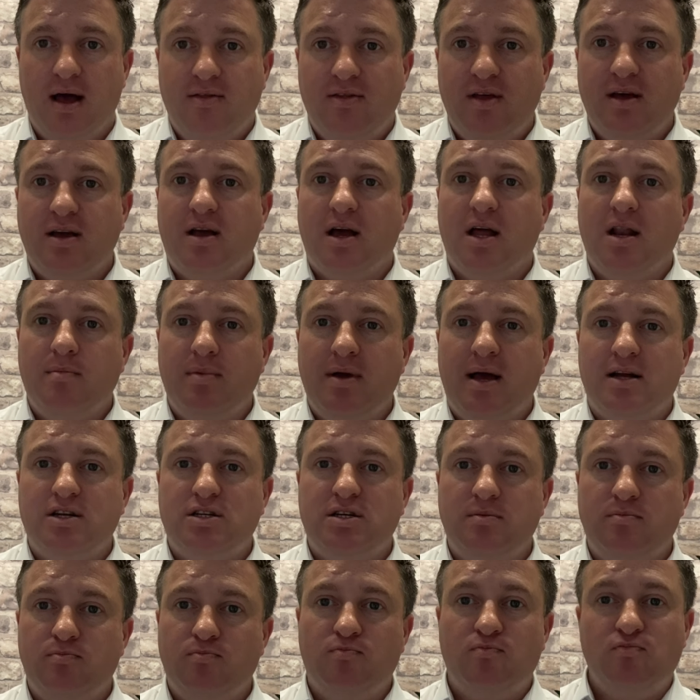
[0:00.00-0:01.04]
they're going to be
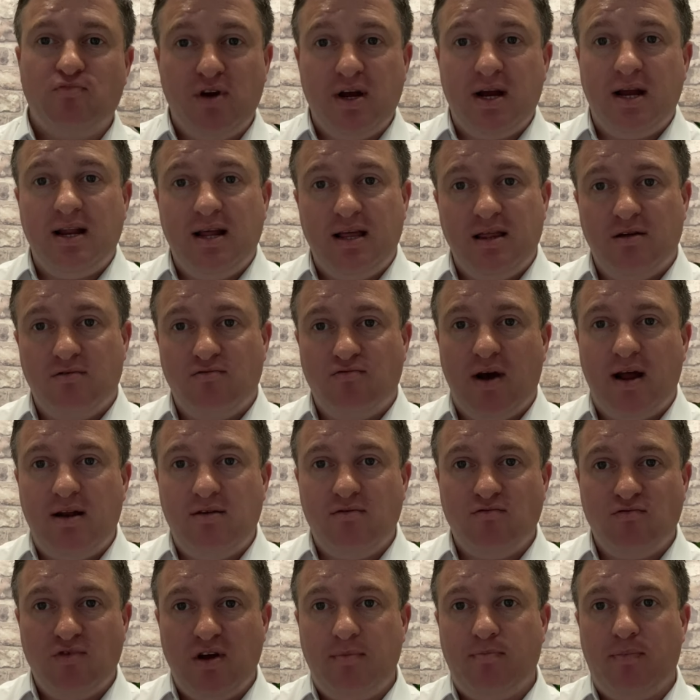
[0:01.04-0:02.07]
actually bringing in the
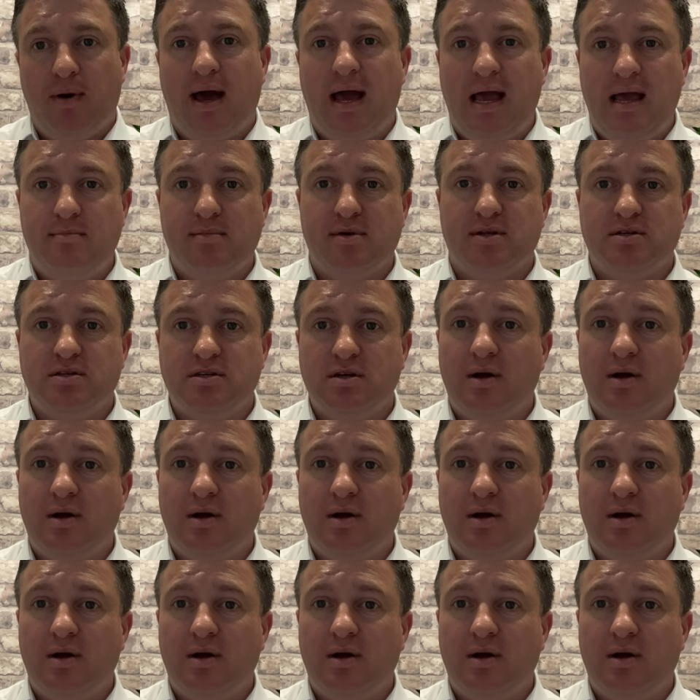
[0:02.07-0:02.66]
rent repayment.